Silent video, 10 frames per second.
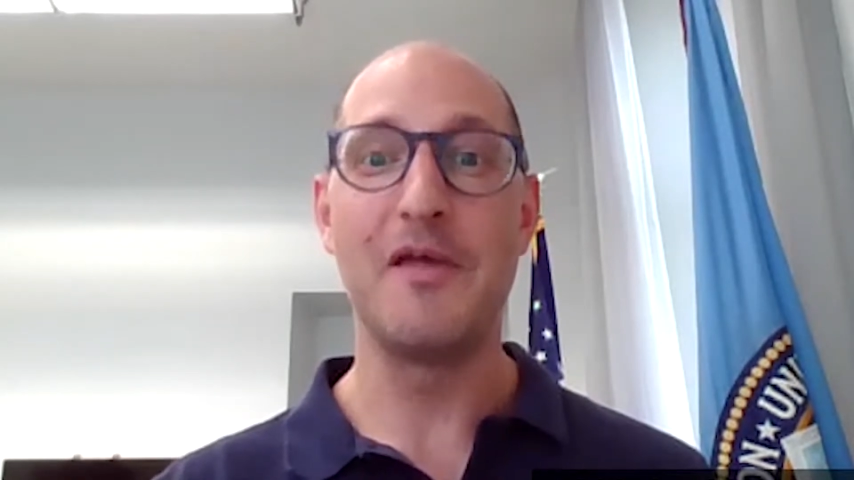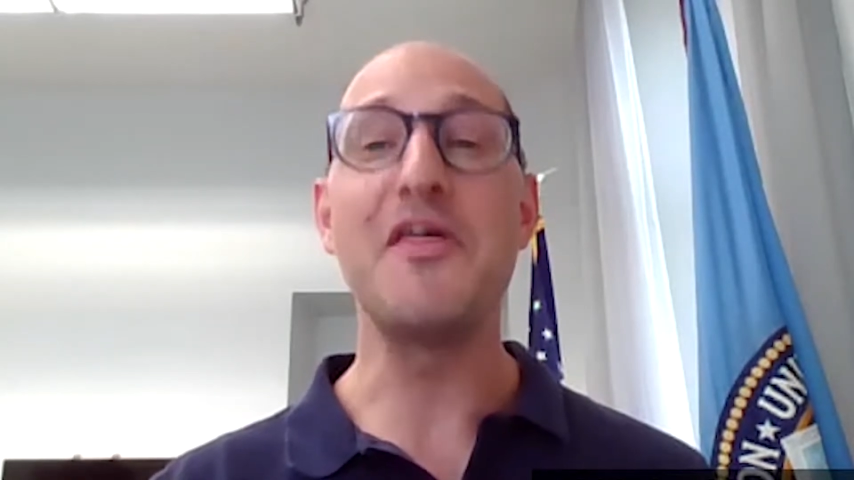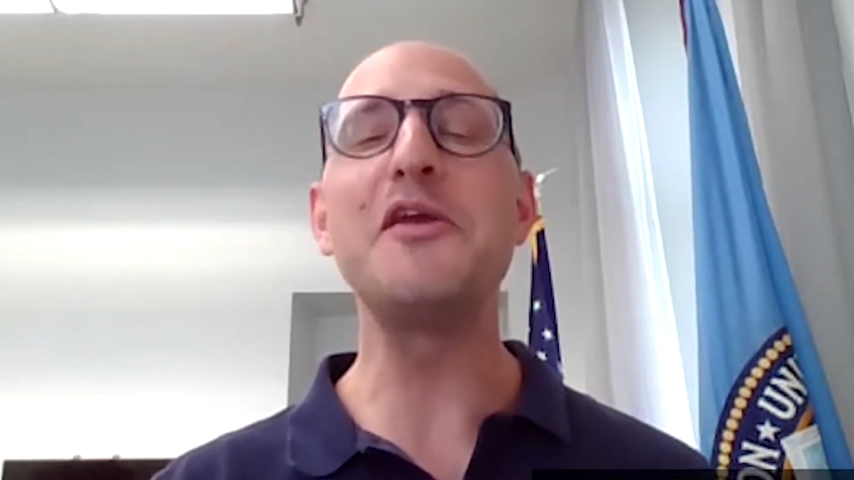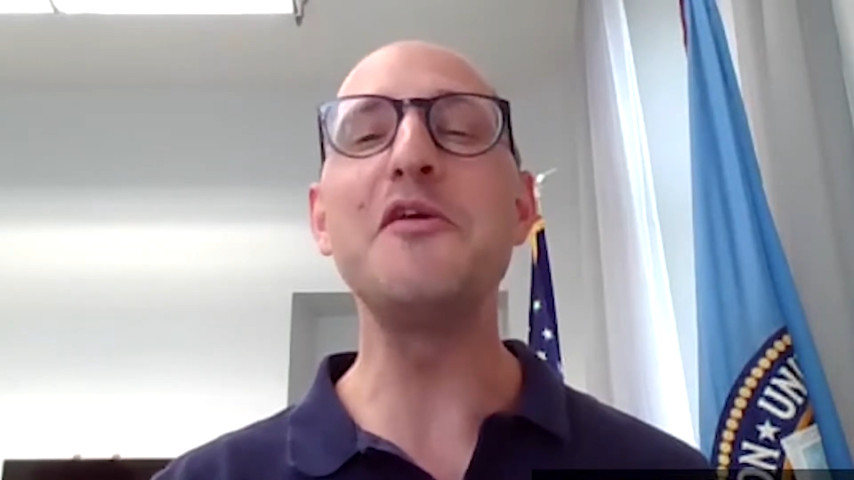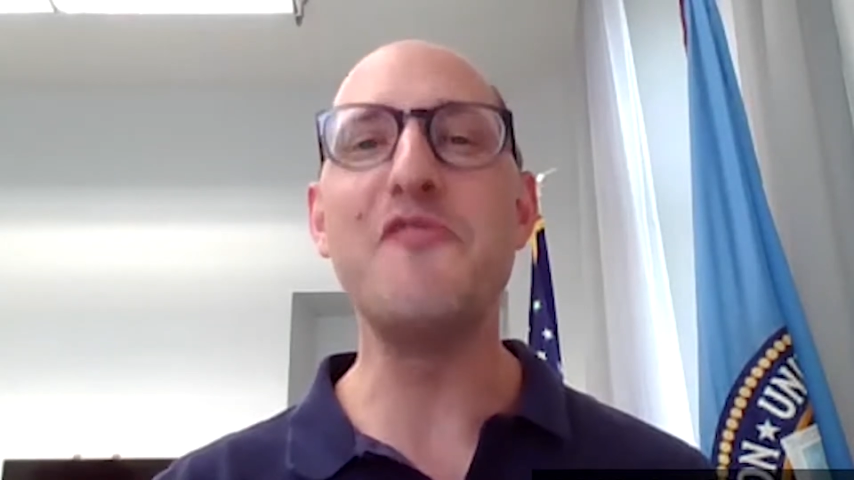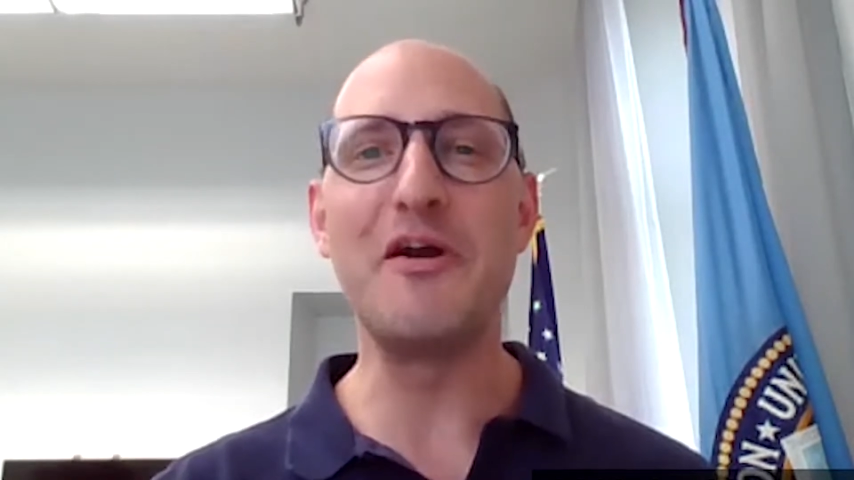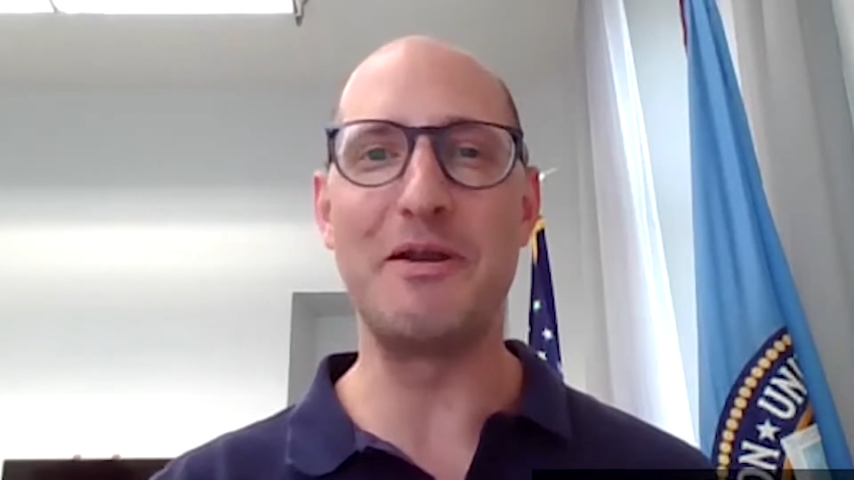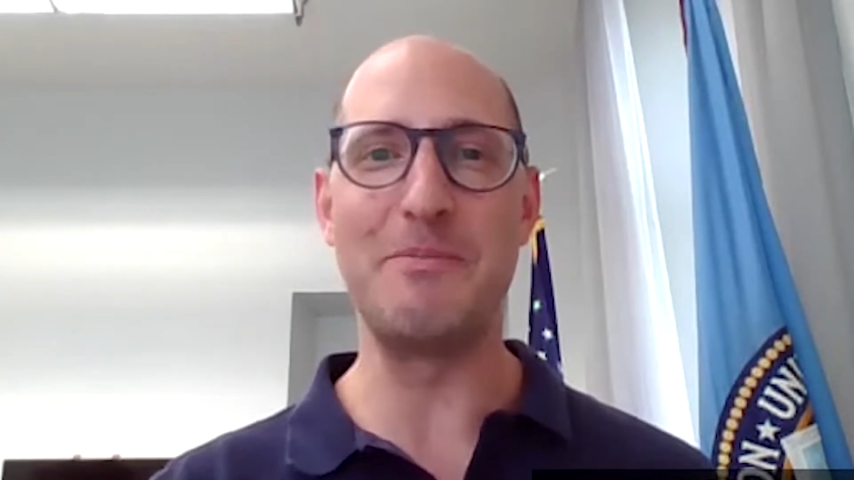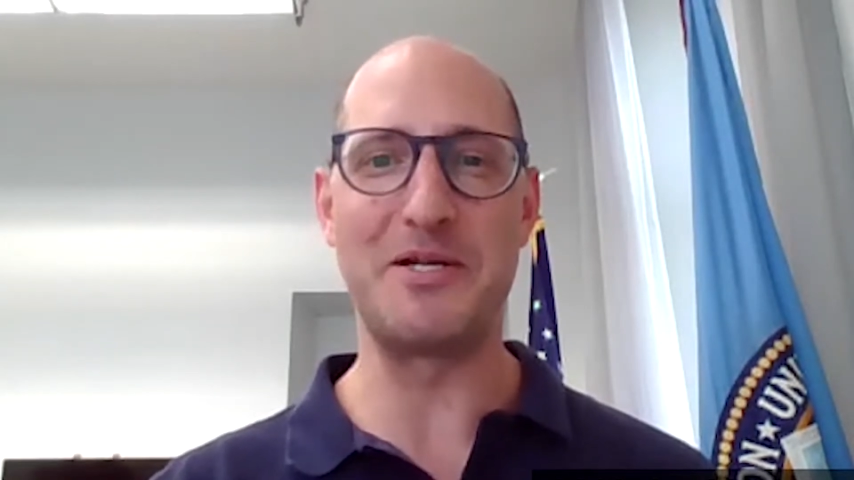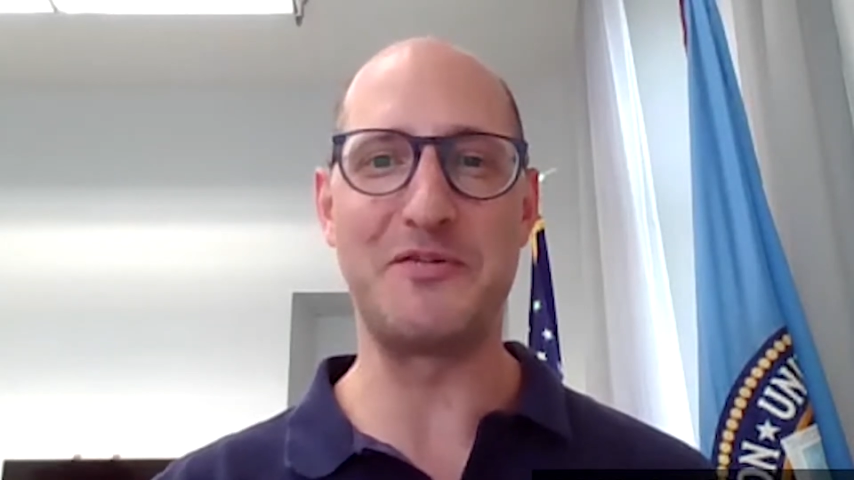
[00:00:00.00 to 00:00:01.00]
Thank you
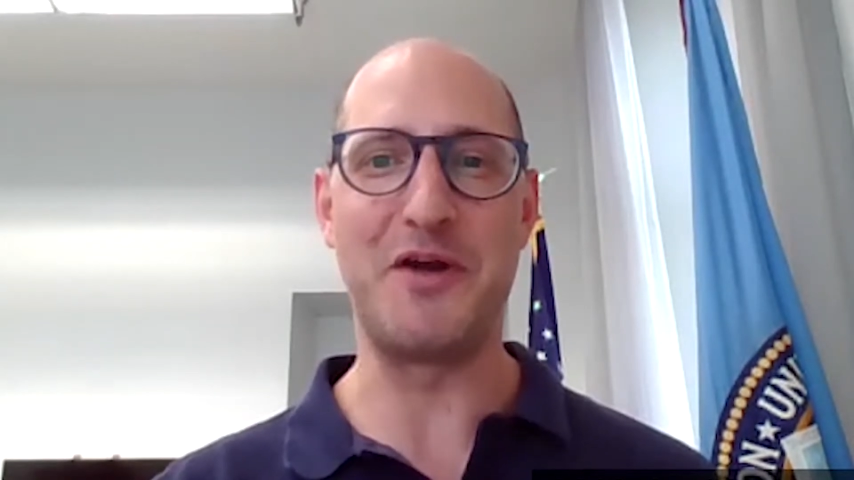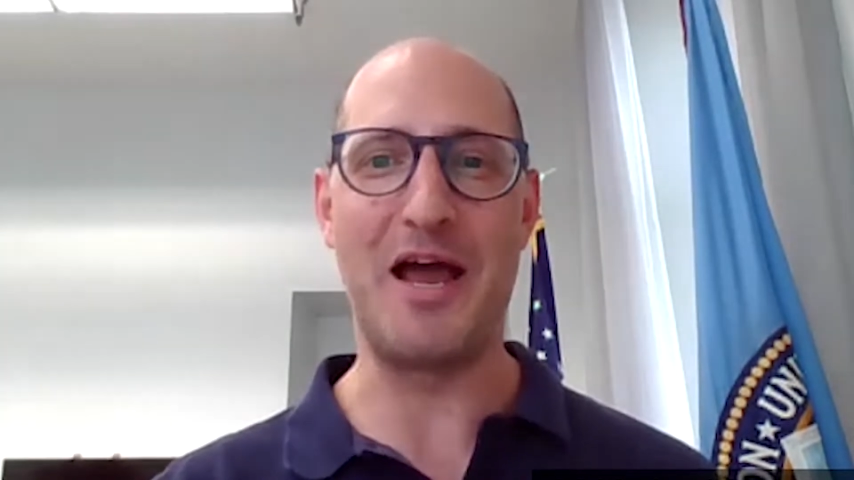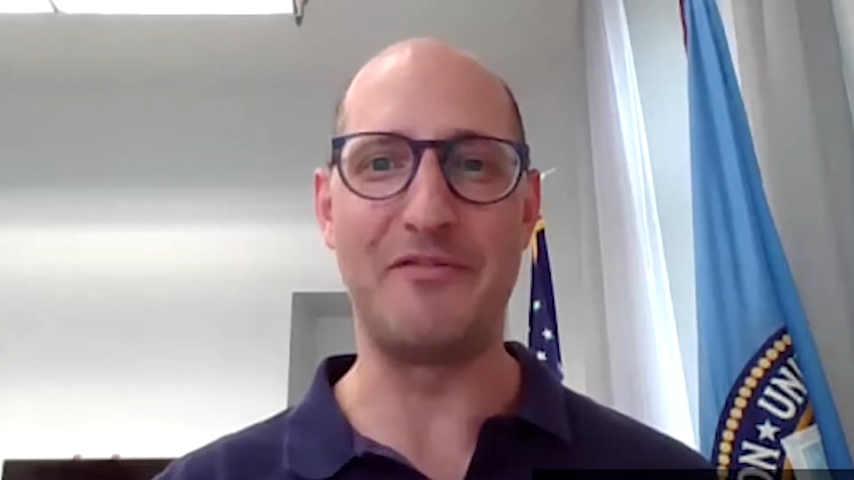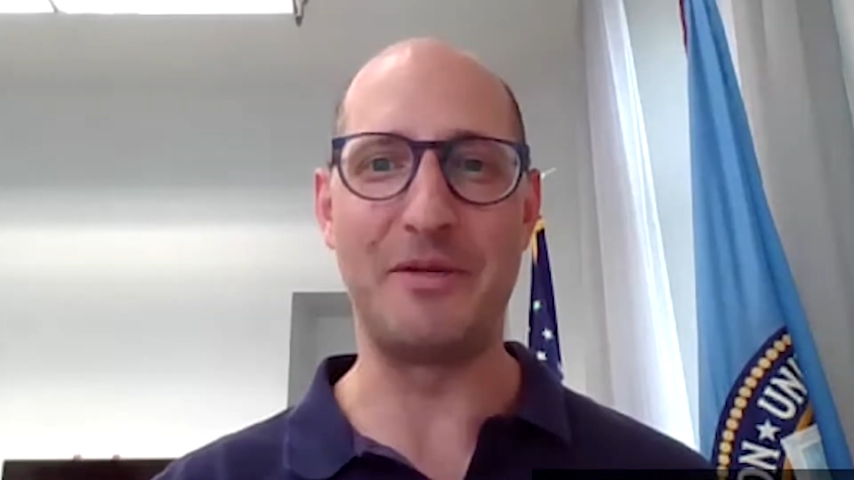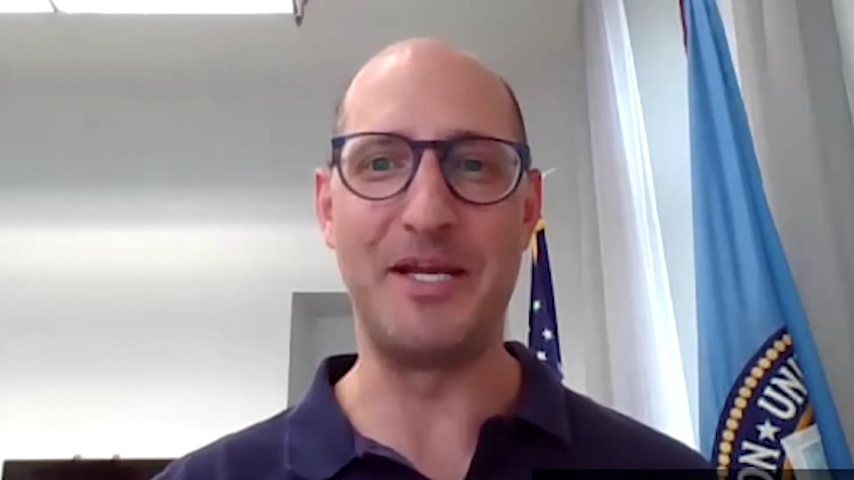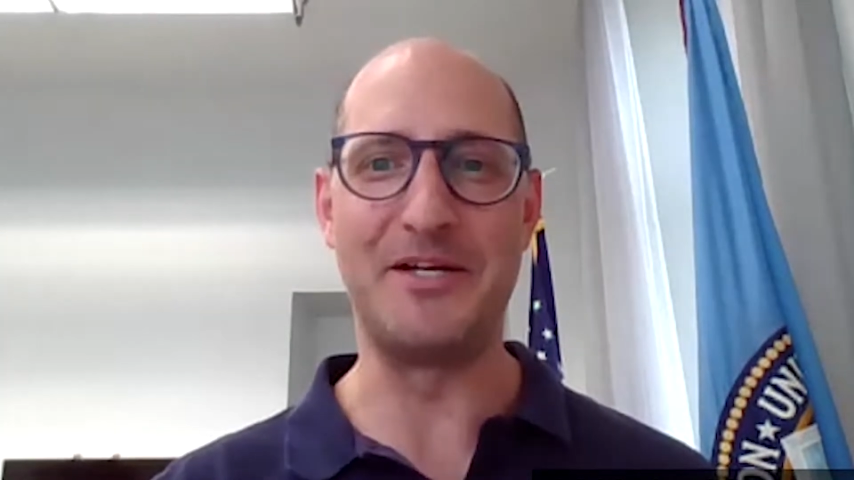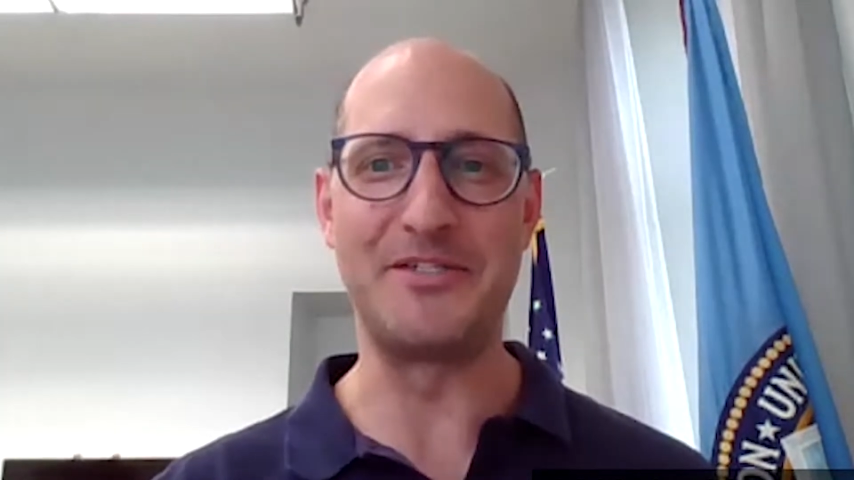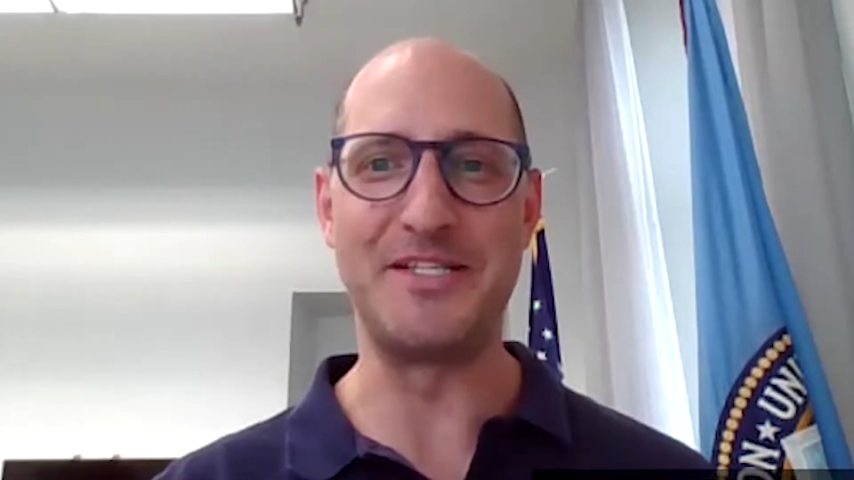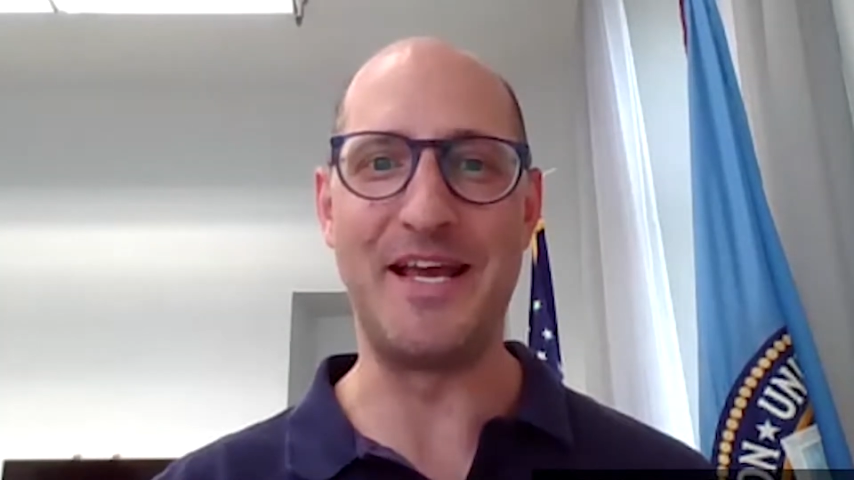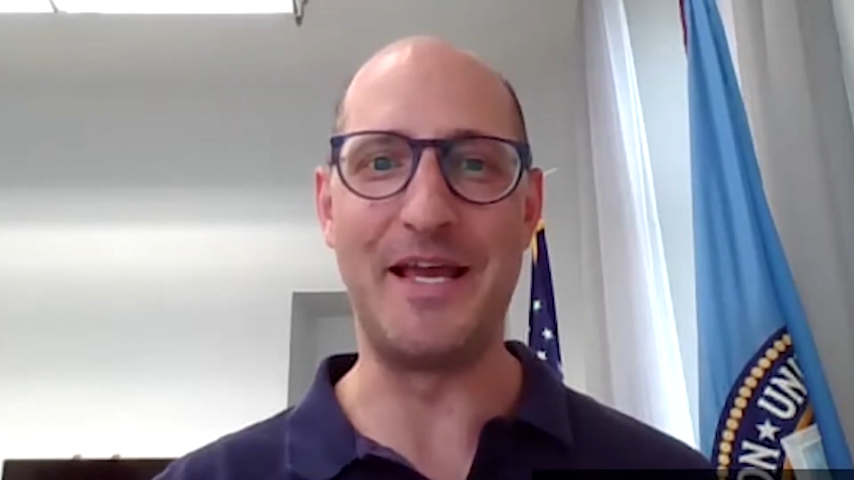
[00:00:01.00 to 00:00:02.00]
very much for having me here
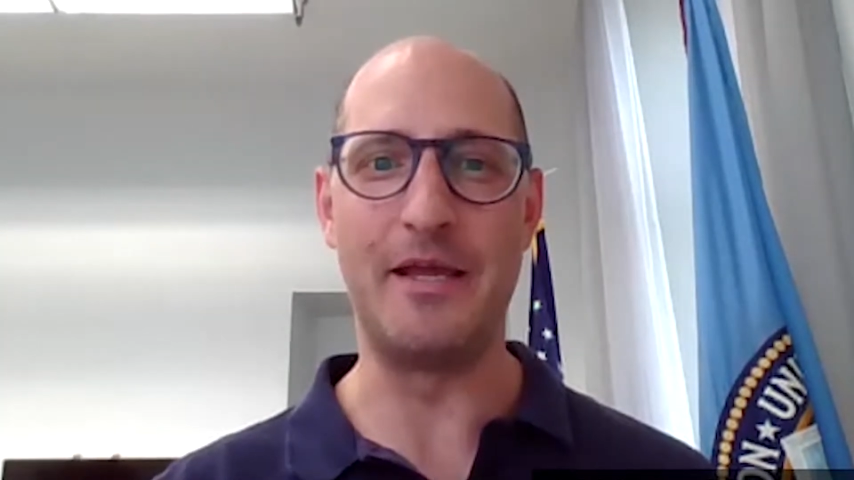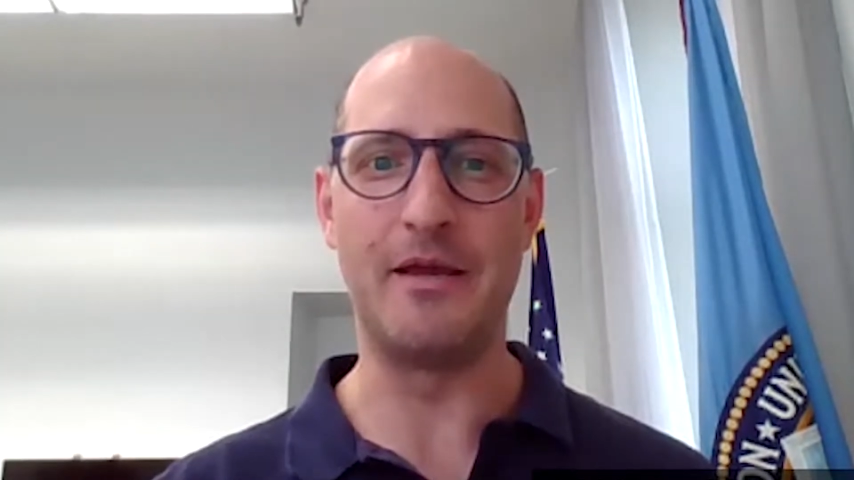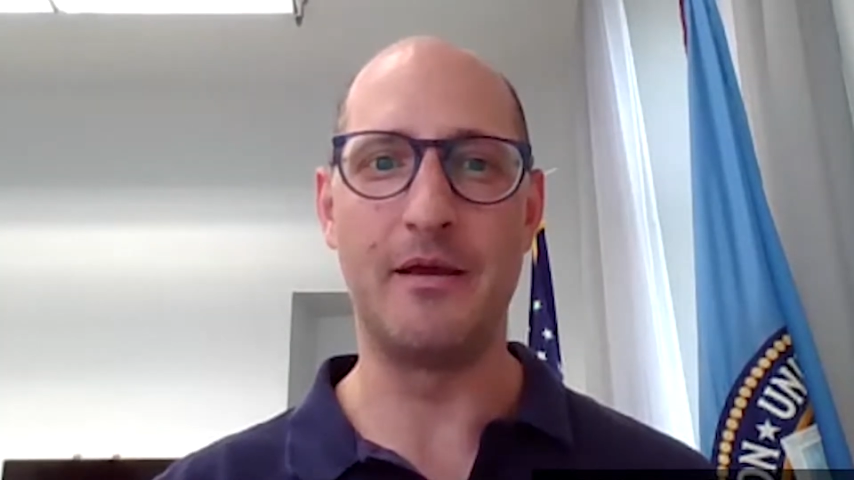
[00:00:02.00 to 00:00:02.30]
today.